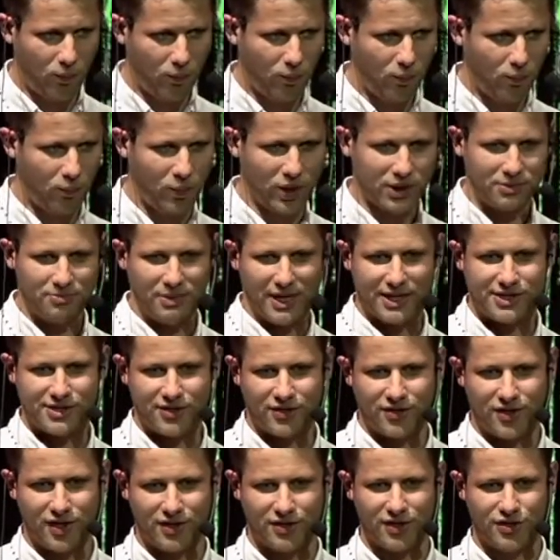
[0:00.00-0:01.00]
What makes you
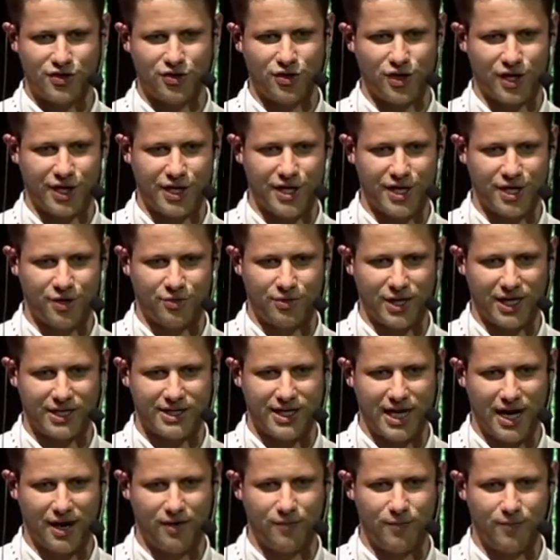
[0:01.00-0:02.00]
think that you are here right
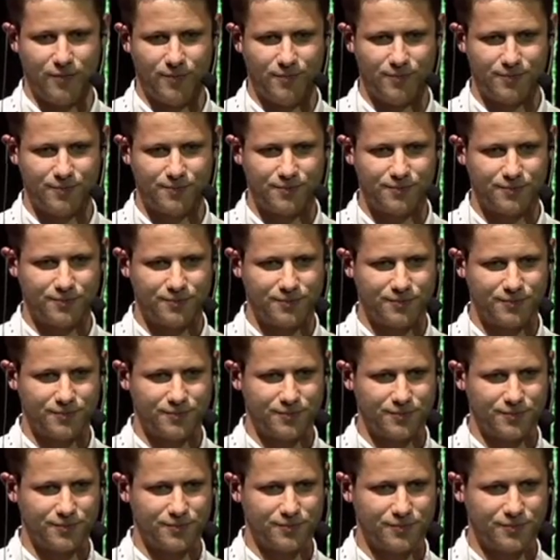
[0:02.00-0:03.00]
now?
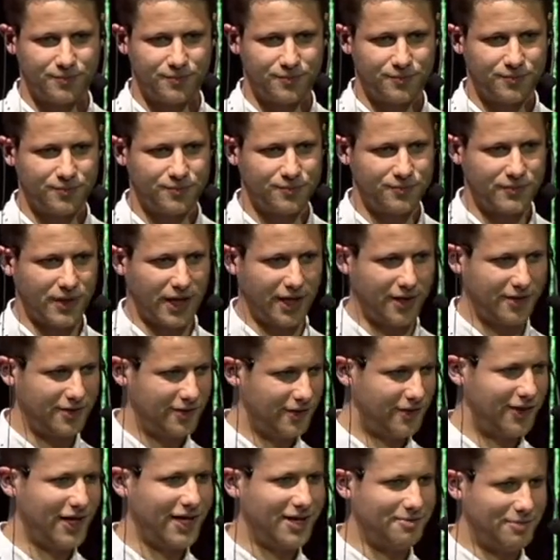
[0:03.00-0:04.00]
Like,
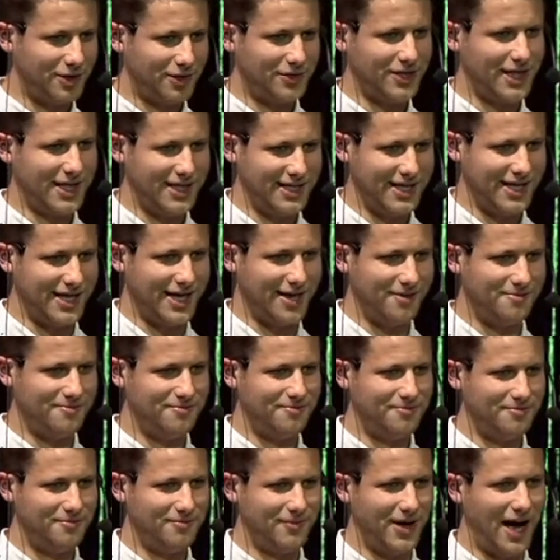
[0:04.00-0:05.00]
think about the idea.
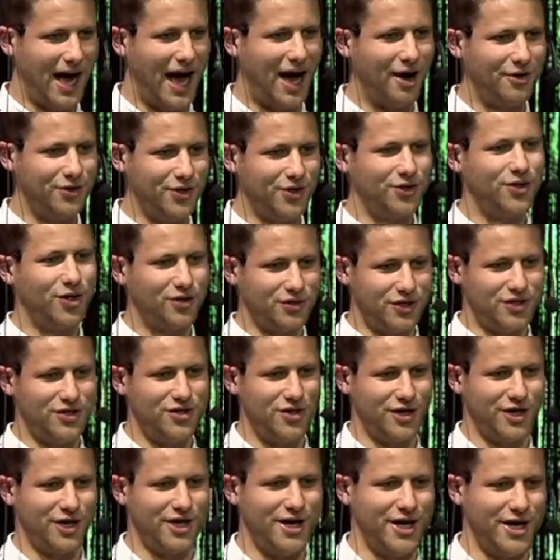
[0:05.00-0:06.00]
How you know that you
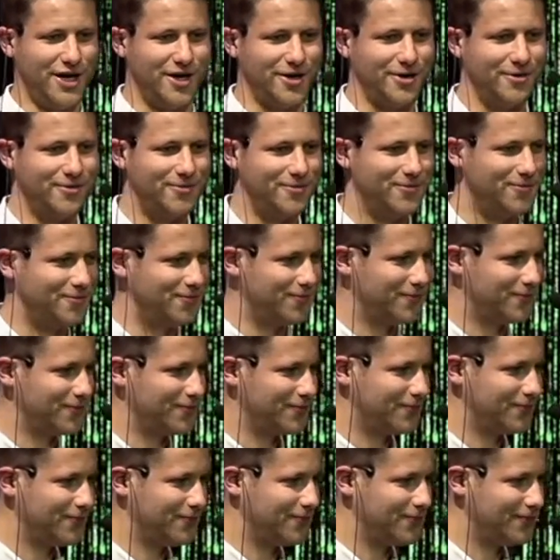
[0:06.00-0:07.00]
are here?
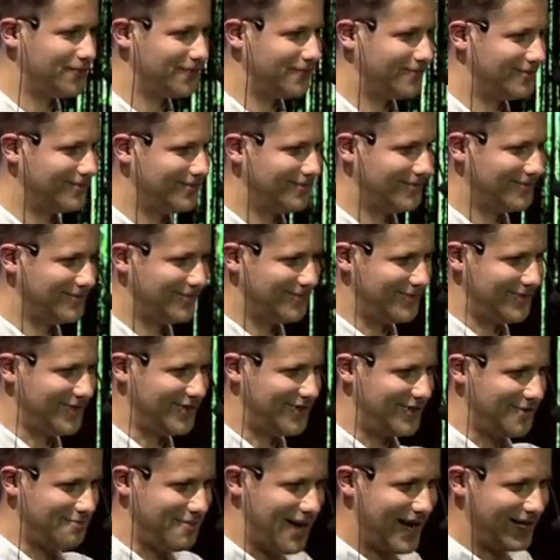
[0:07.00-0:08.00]
Is
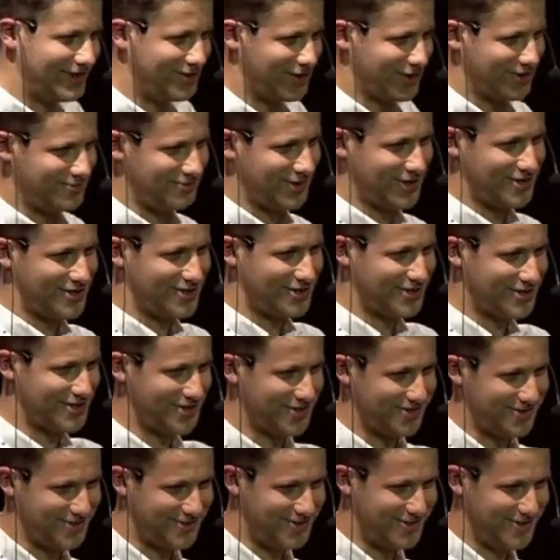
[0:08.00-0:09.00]
the matrix picture,
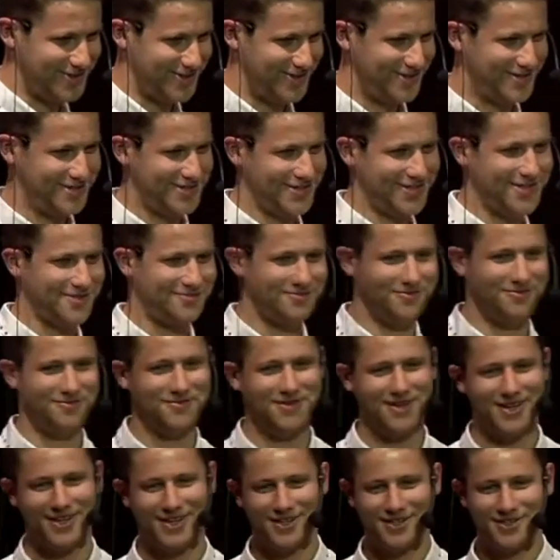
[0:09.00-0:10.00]
so you
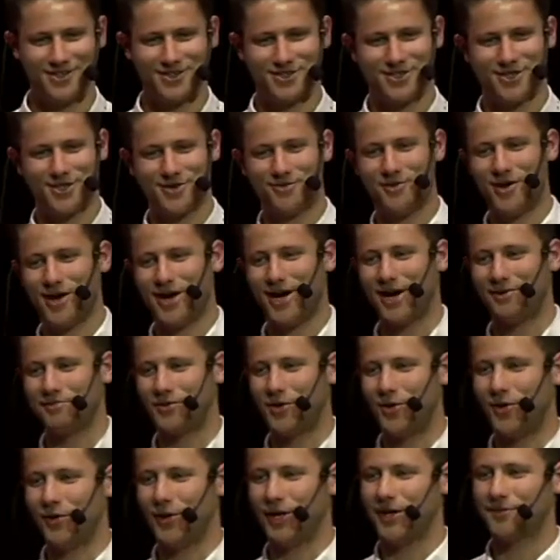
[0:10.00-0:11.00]
see where I'm
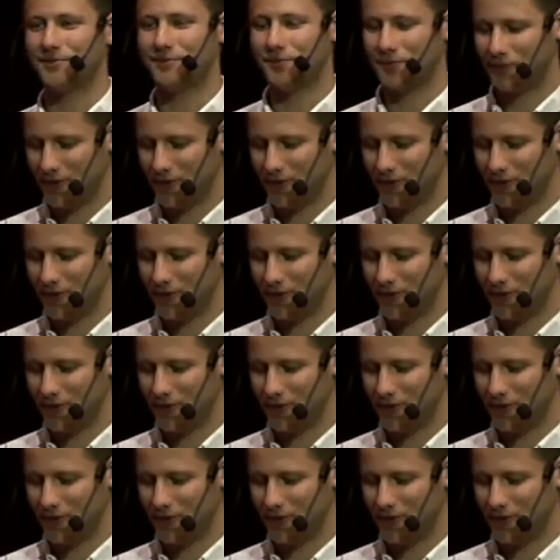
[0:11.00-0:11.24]
going.